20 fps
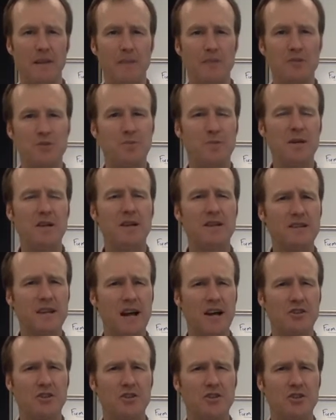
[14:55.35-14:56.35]
Speed is
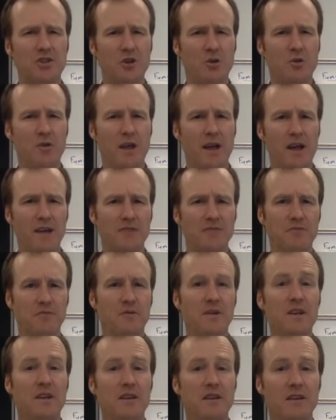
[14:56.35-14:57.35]
actually shown as
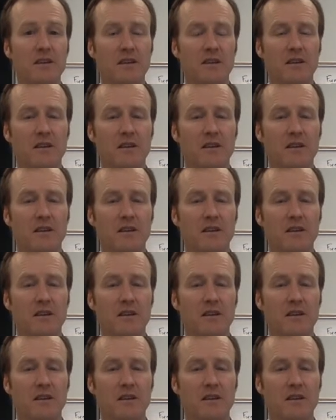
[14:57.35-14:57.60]
v,